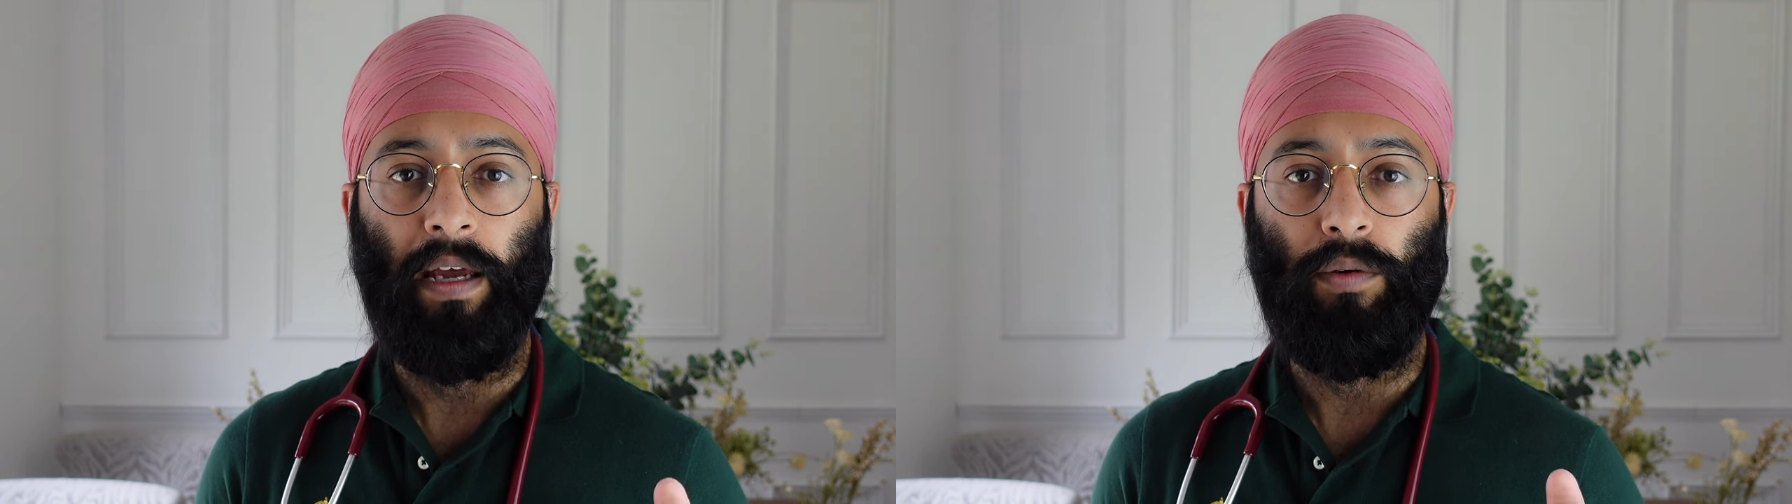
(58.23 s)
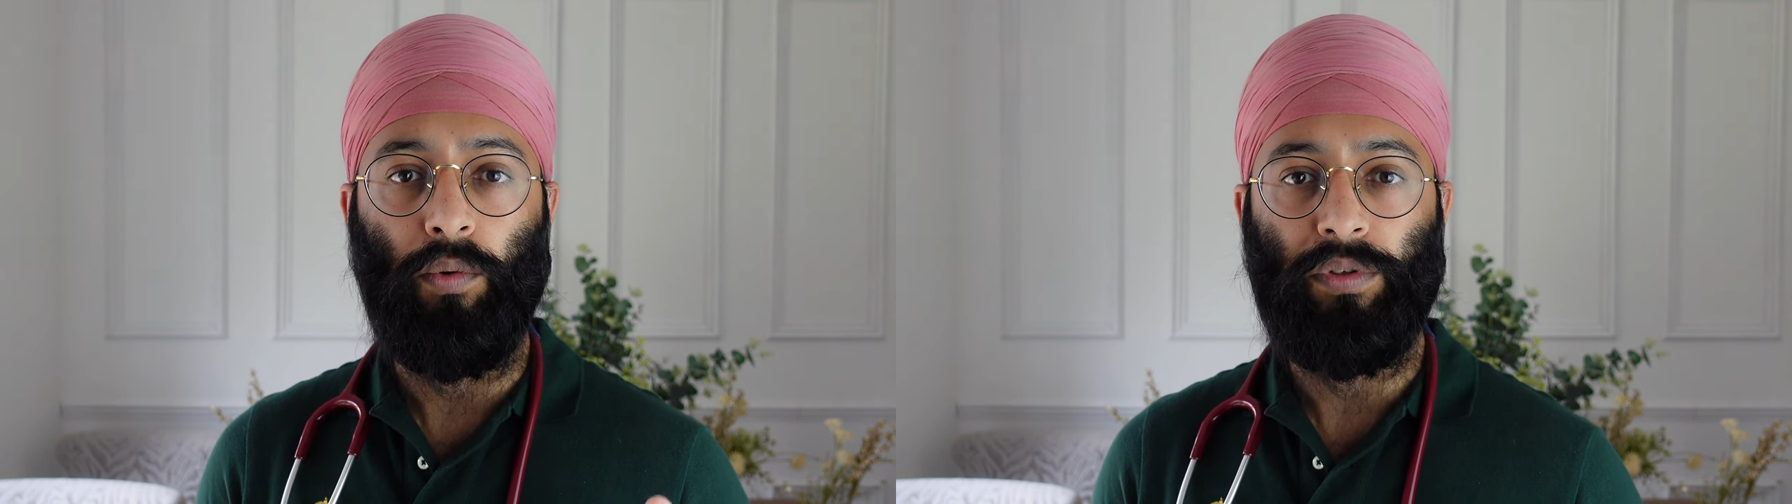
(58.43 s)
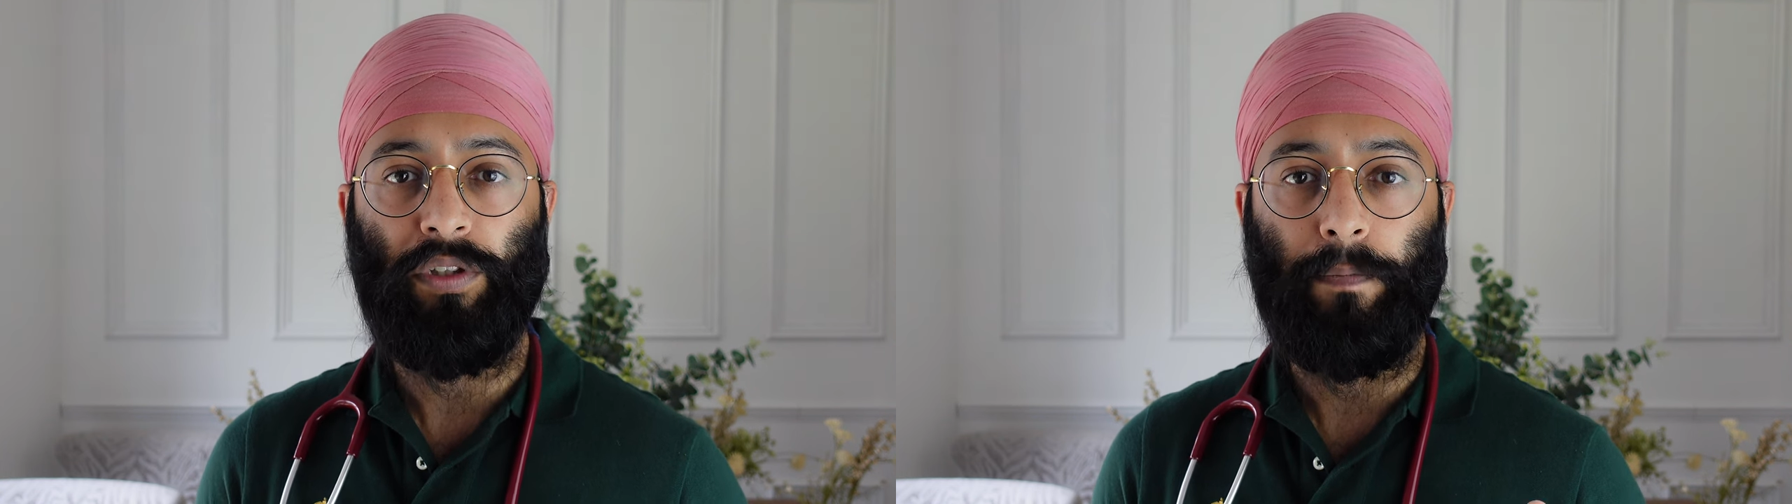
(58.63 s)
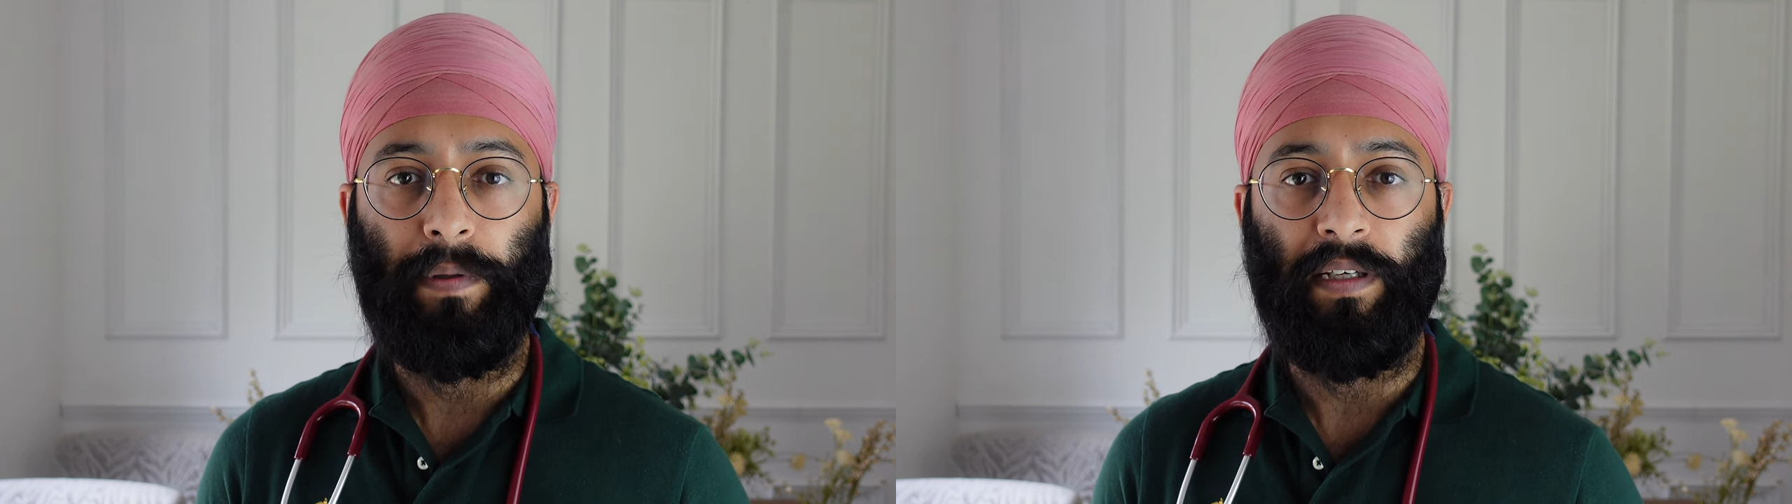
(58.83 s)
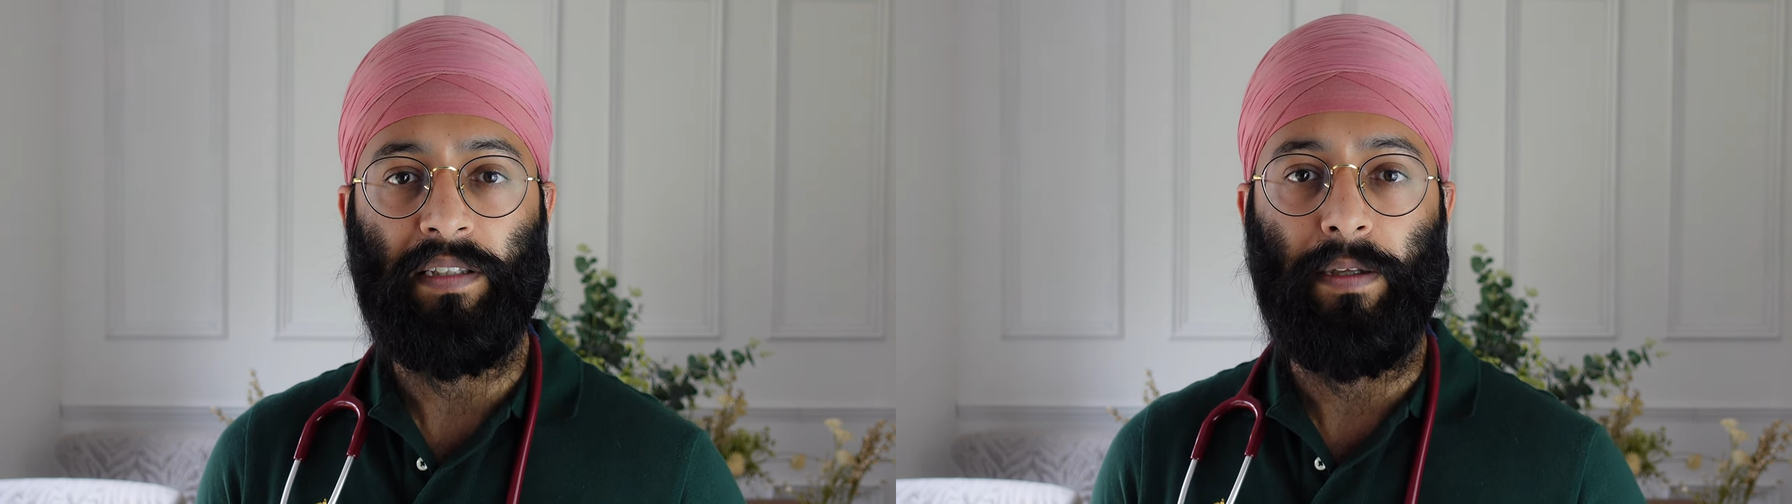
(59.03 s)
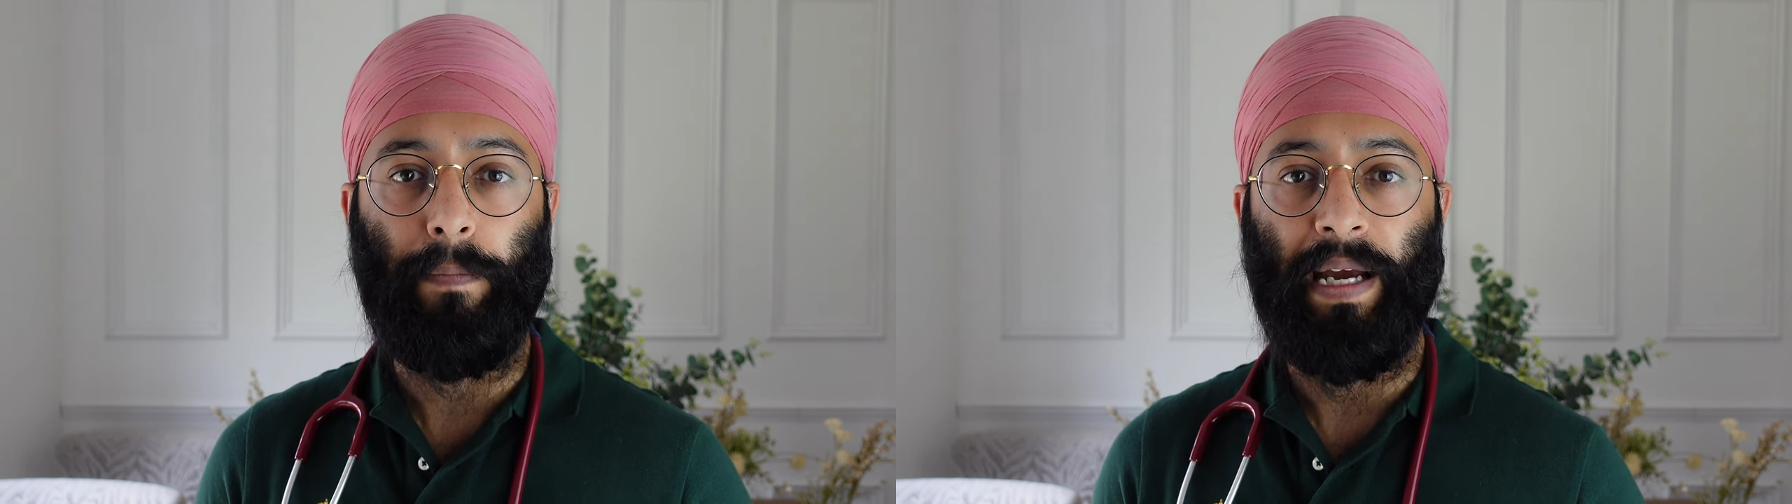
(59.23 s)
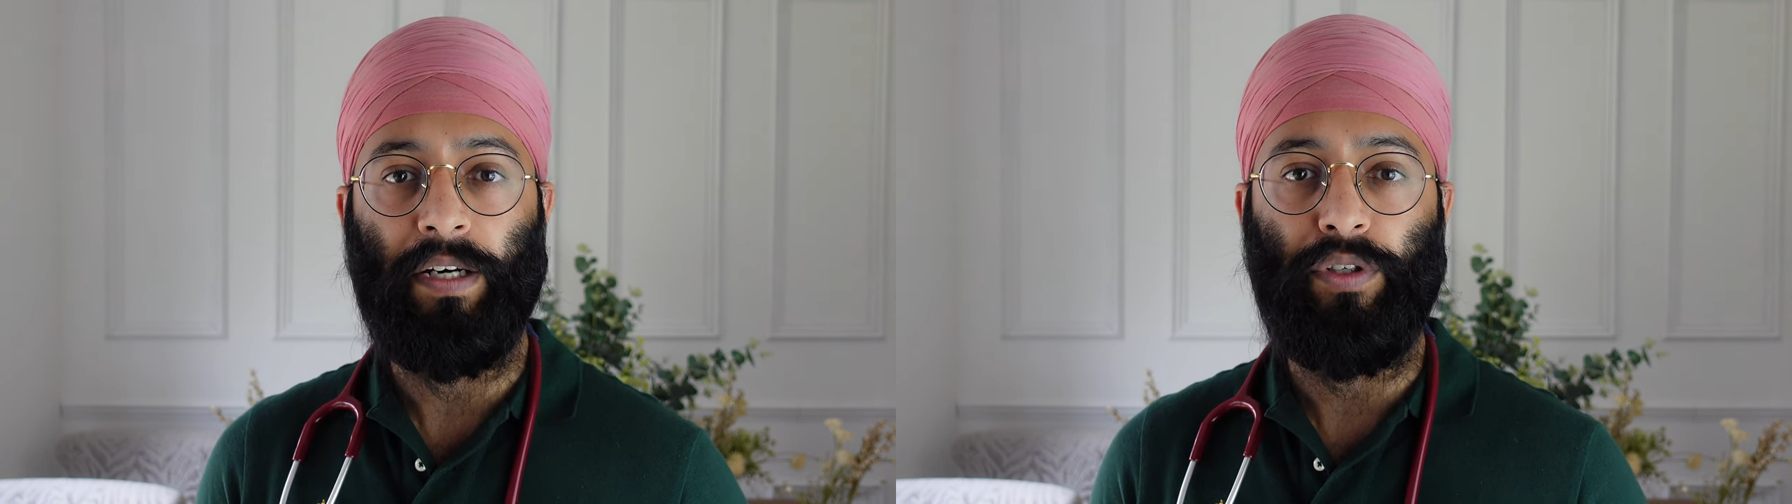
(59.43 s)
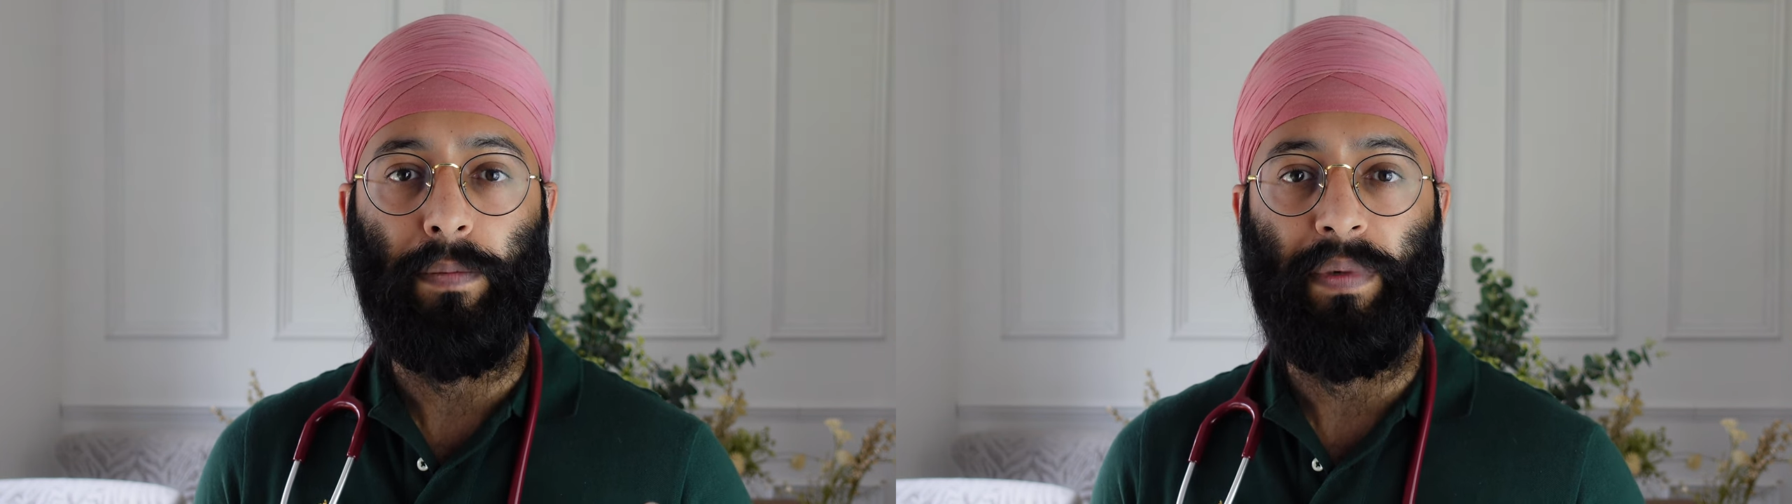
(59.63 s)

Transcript: and also because the battery